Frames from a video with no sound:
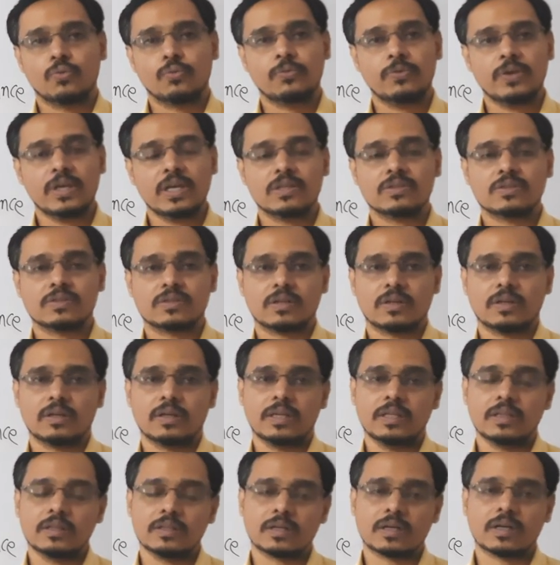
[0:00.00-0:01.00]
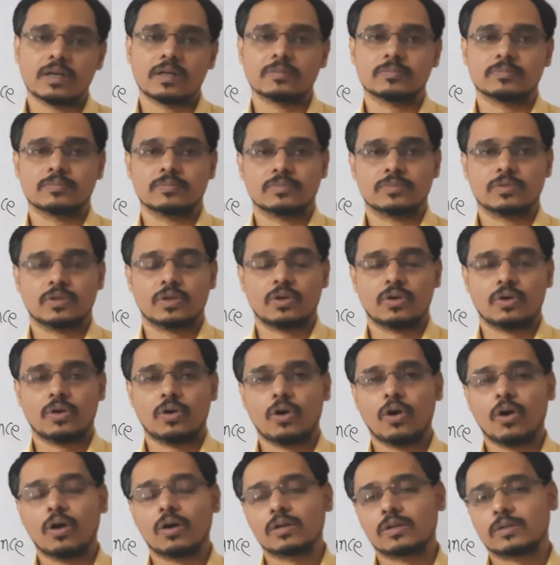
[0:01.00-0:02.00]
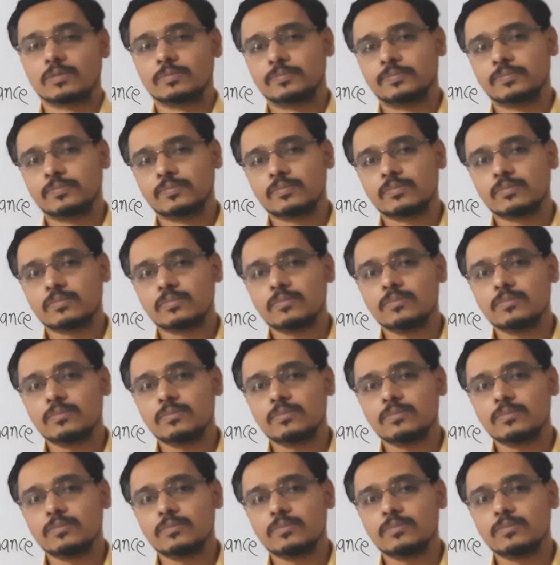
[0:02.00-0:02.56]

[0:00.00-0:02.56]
fixed income or